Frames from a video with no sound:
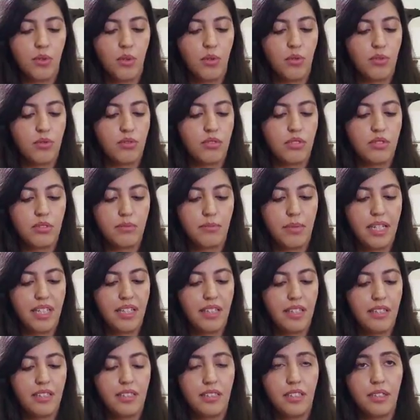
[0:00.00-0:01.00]
don't
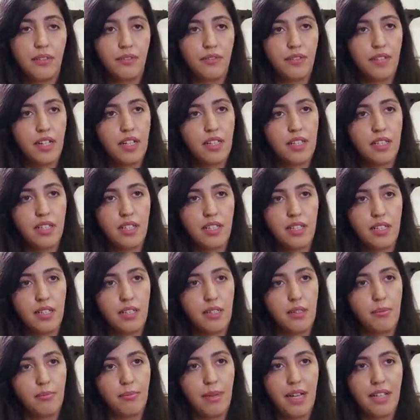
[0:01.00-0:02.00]
make any difference in
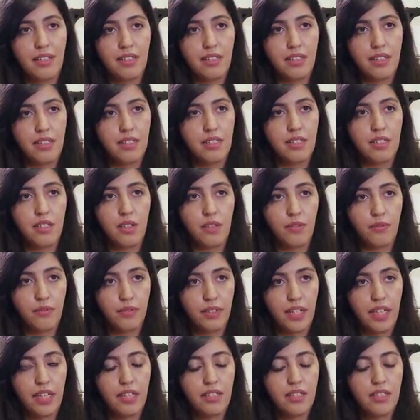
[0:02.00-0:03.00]
the patterns
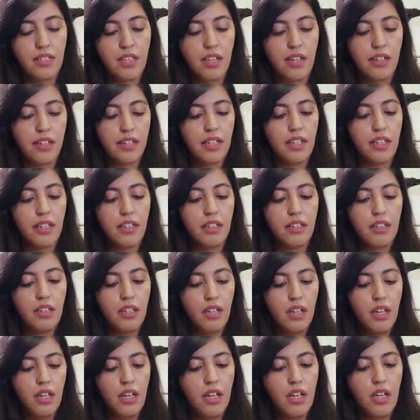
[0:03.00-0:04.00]
of gait cycle.
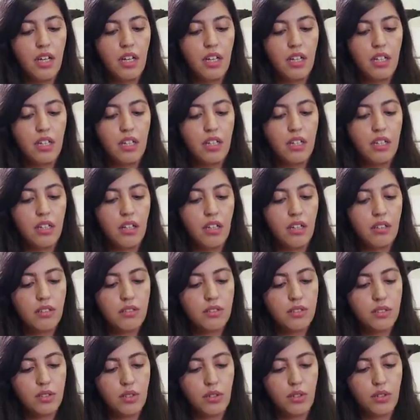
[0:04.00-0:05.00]

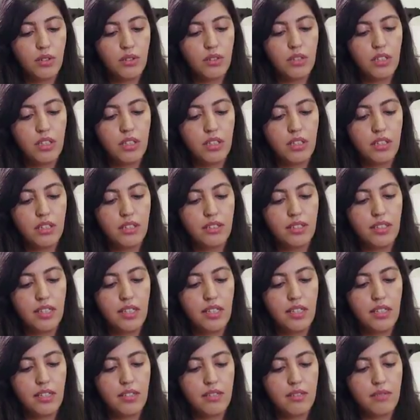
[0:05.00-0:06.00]
Also,
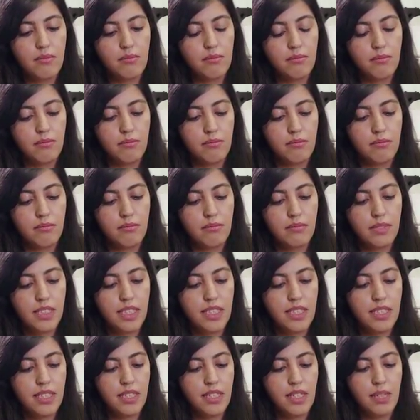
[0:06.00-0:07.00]
the
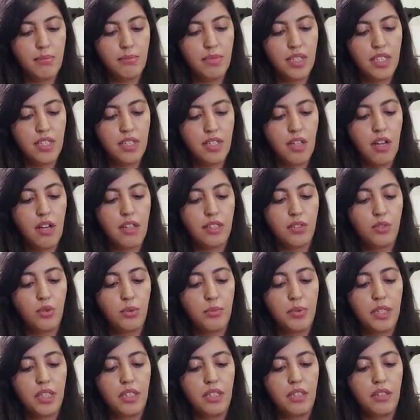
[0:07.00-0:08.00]
system designed
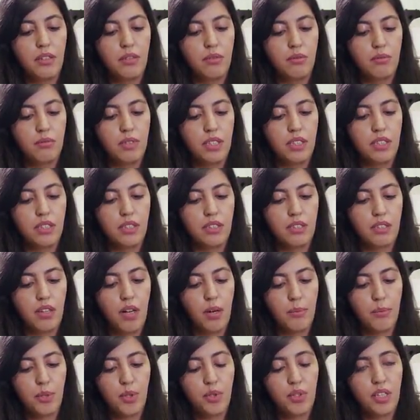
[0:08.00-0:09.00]
to be
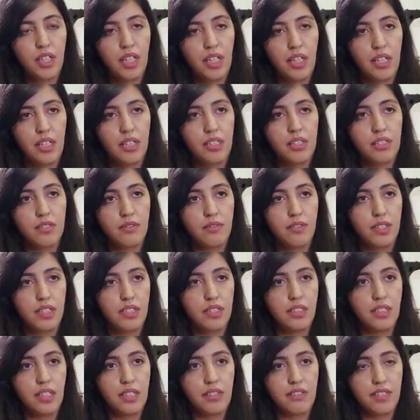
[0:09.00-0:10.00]
communicate
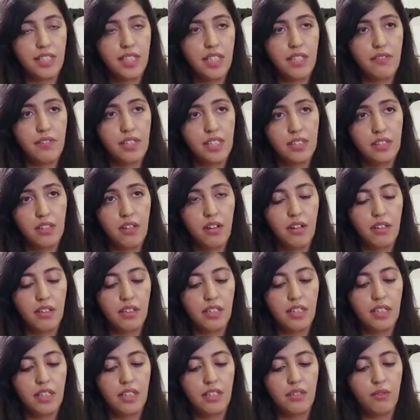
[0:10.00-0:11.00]
with the receiver
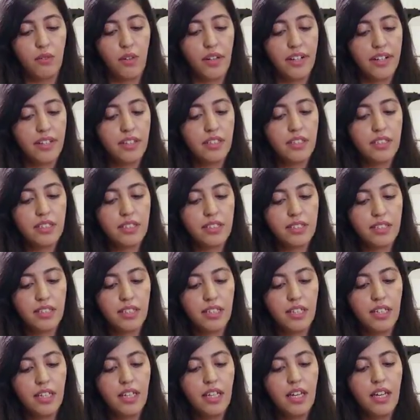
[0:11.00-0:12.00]
dongle
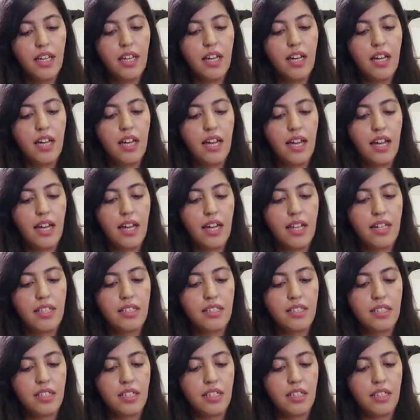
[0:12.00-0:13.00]
wirelessly
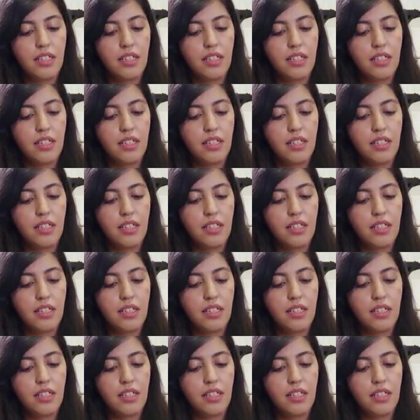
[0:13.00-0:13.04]
and